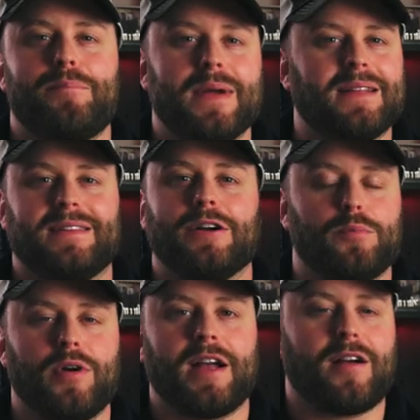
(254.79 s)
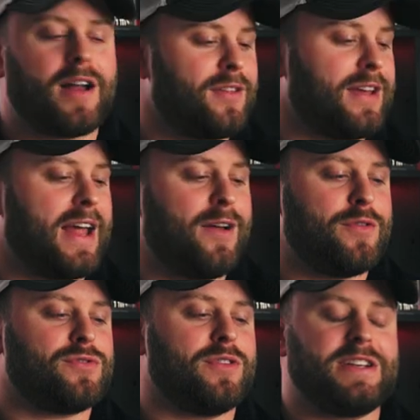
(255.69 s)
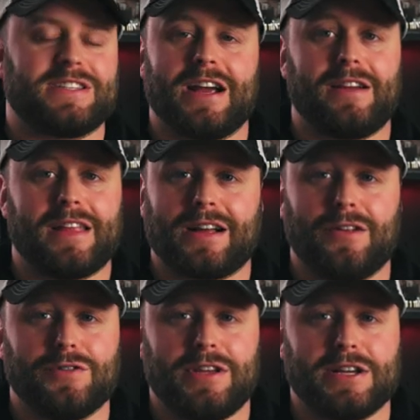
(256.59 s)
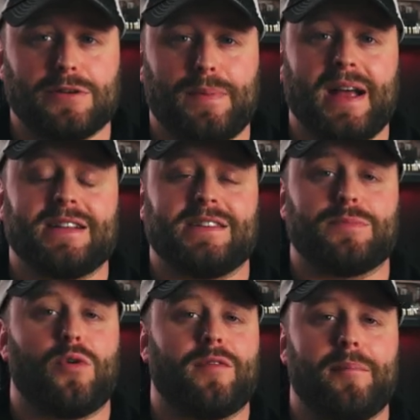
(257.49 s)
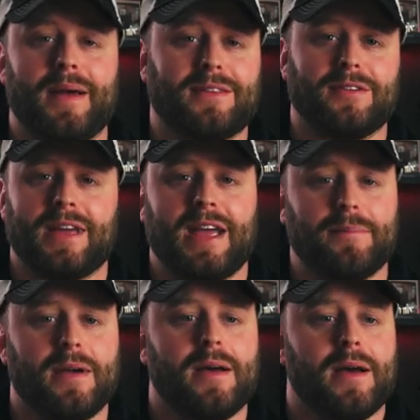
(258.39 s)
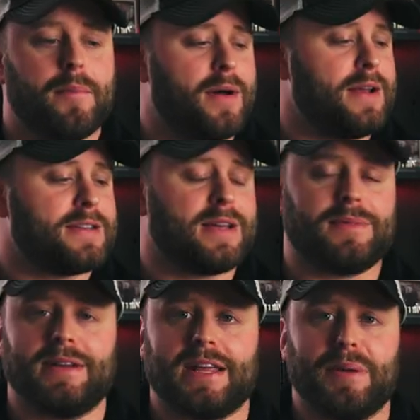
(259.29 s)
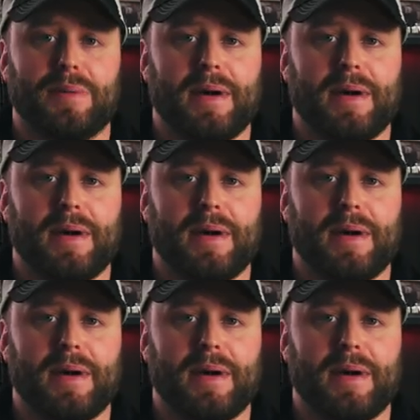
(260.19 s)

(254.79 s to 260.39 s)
a big deal breaker. I don't think anyone's really staring that closely at your pants. It's more of a mental game, but it is something to keep in